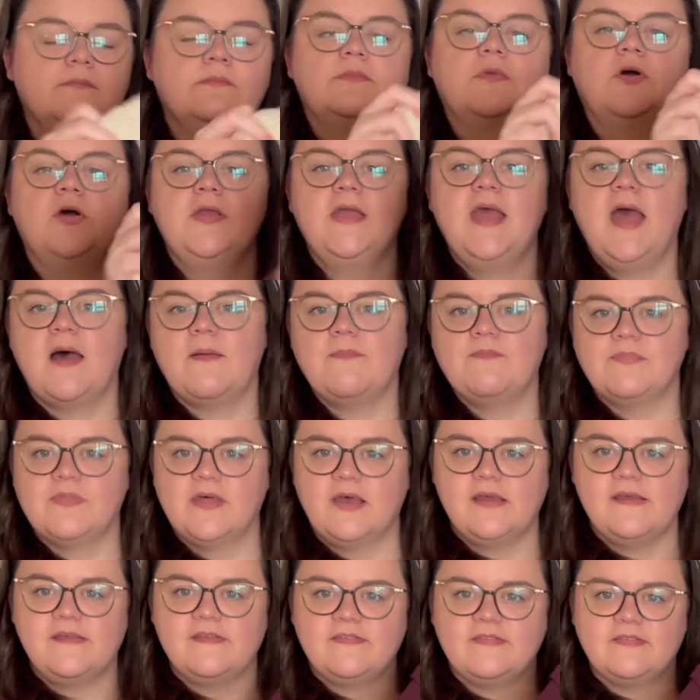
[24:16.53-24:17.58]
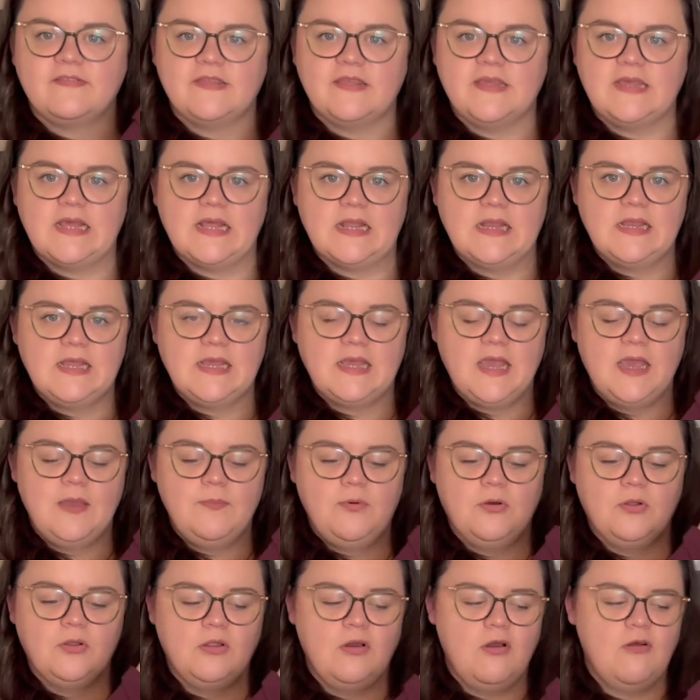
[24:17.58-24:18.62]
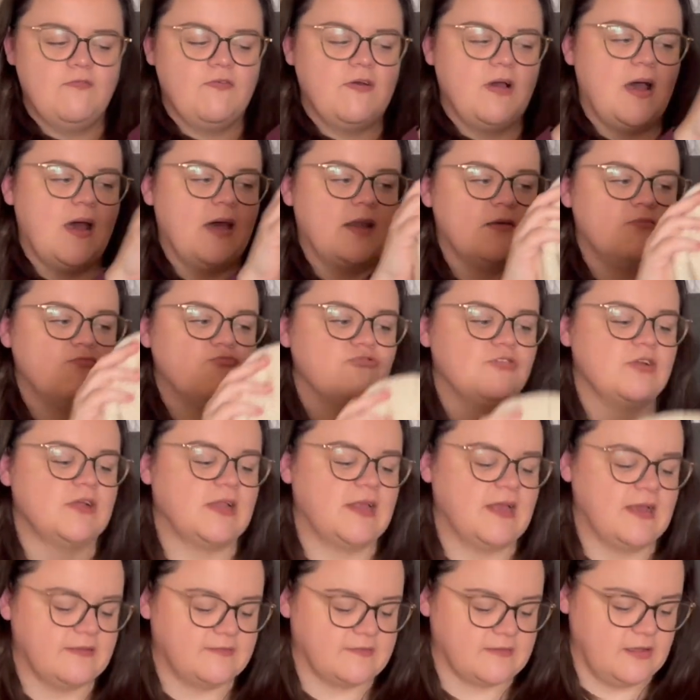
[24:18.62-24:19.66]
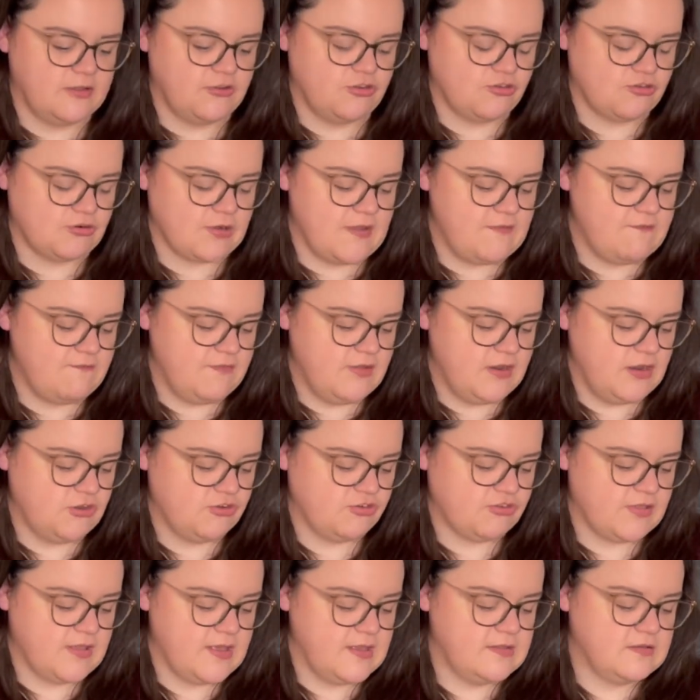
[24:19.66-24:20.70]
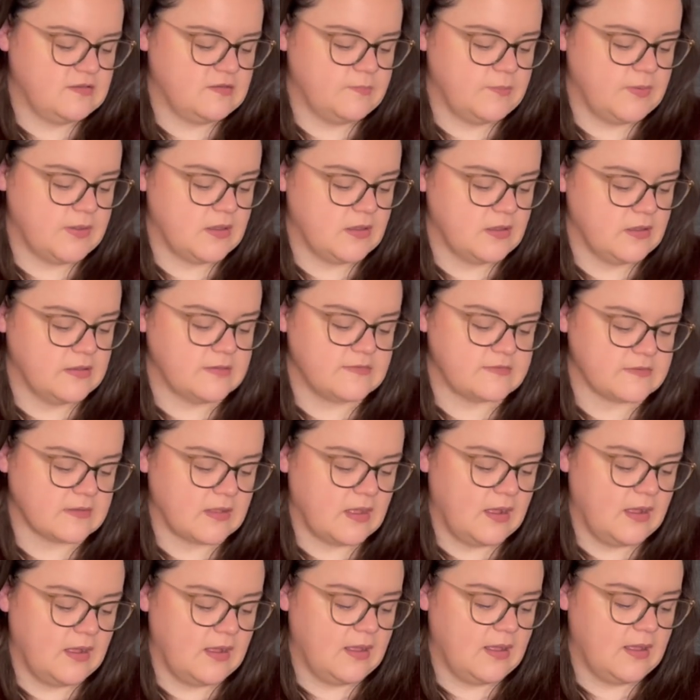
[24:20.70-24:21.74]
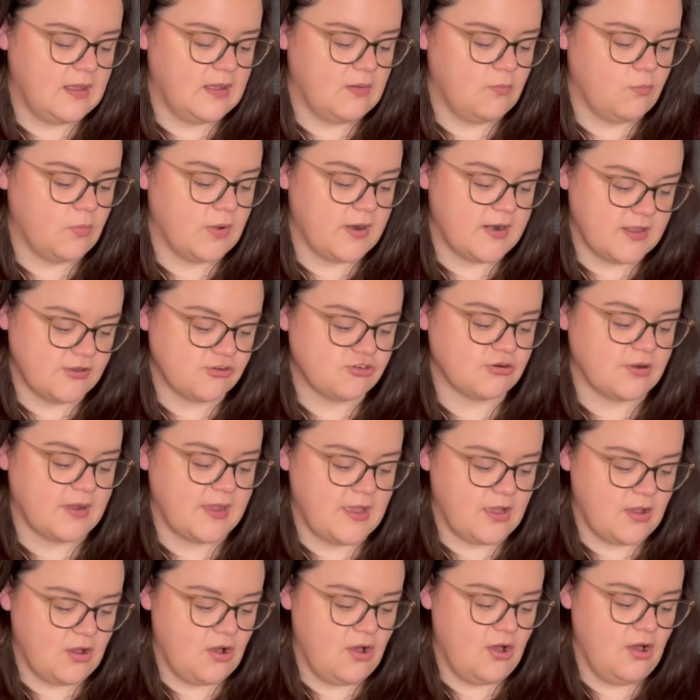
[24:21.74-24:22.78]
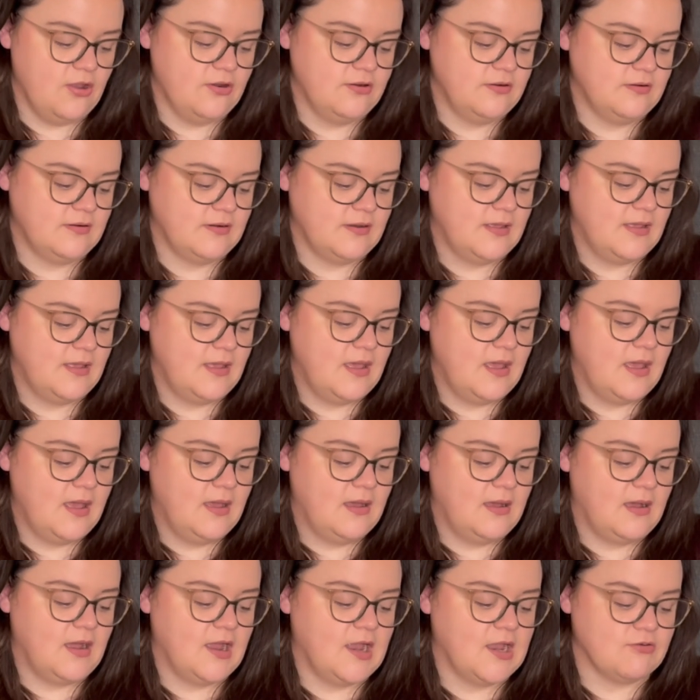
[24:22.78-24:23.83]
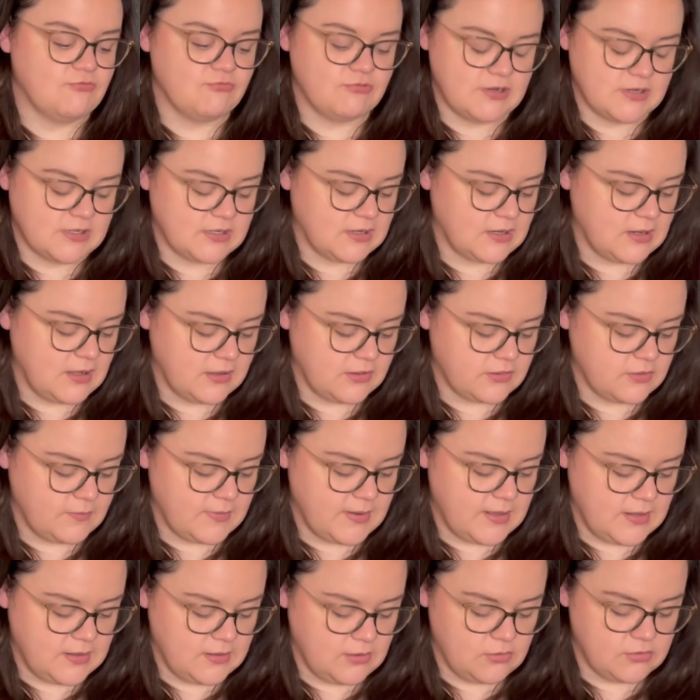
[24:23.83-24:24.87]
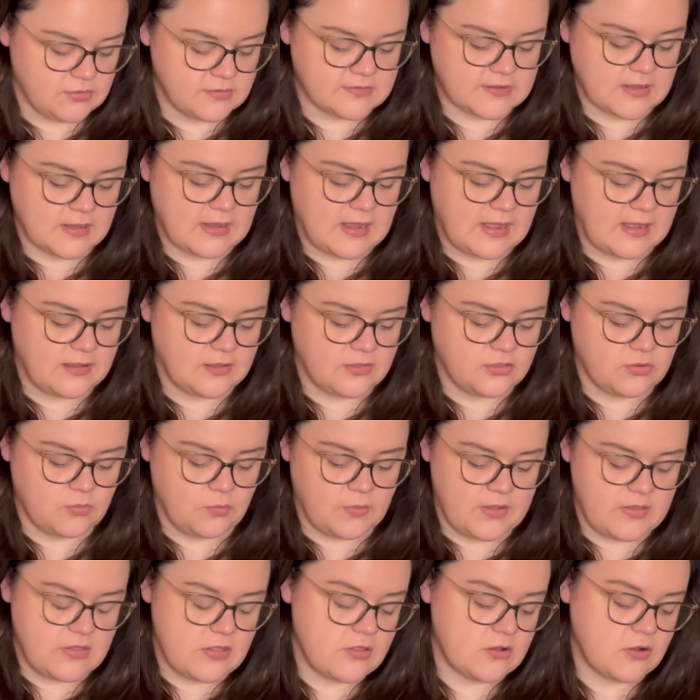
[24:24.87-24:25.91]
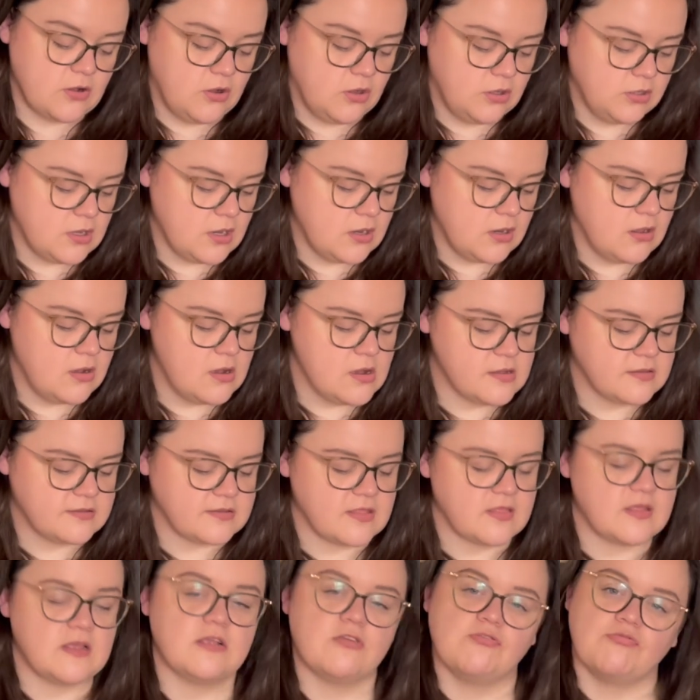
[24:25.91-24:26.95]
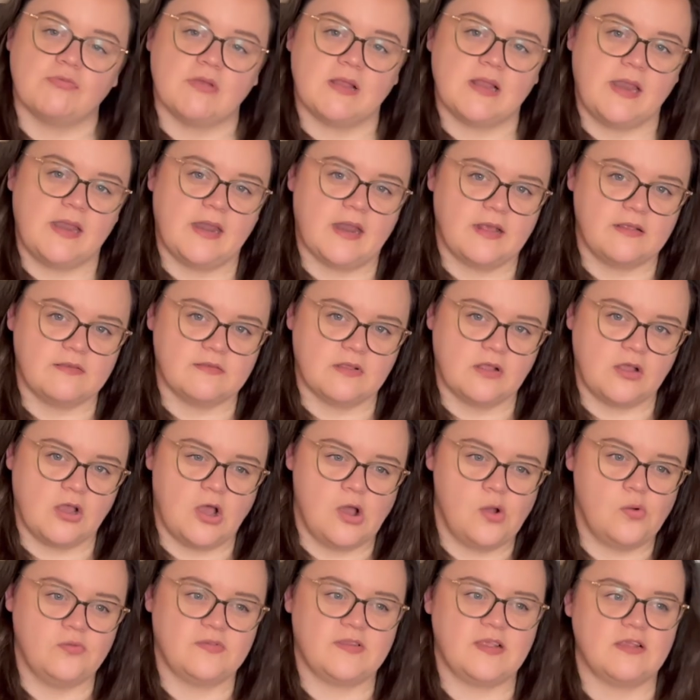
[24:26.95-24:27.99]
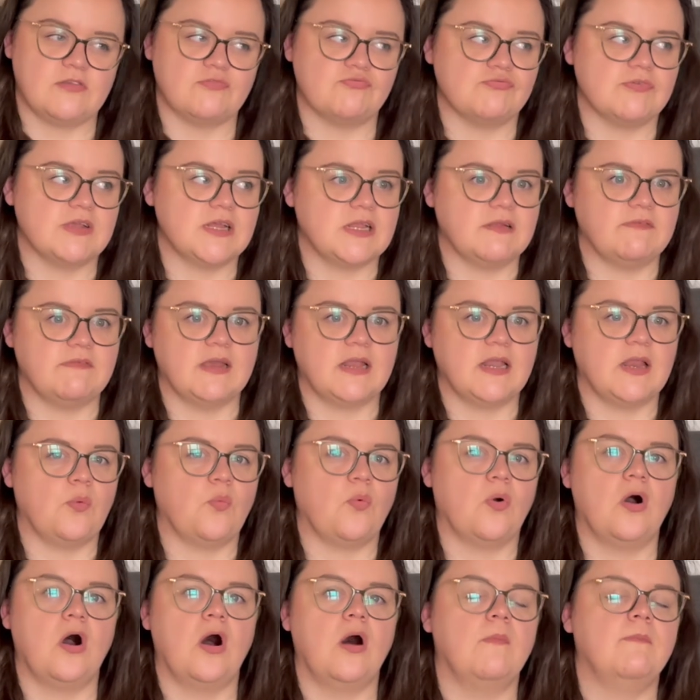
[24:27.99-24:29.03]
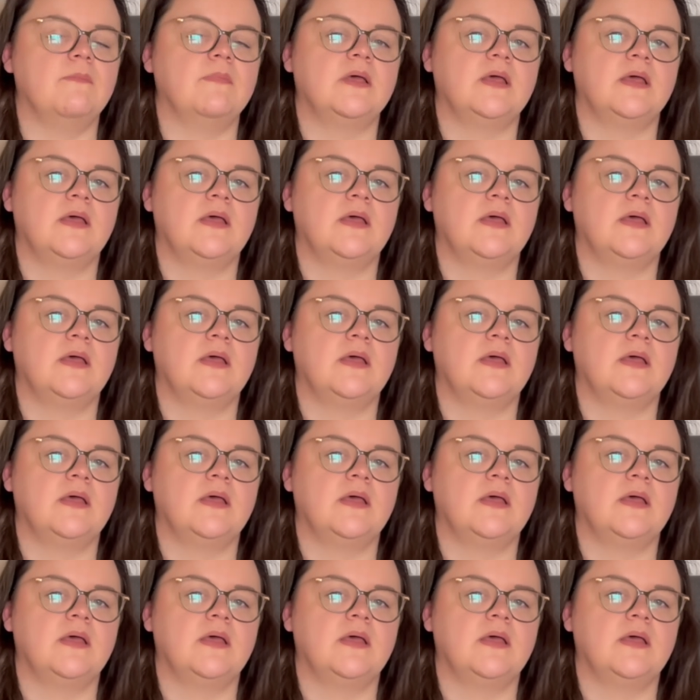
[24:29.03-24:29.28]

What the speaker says: But yeah, that is the Liqué pullover, and I'm really excited to try and finish this, because when I try it on, I really like the way it looks. I like the way that the colour looks. I think it's really nice and cosy. It's really, really warm,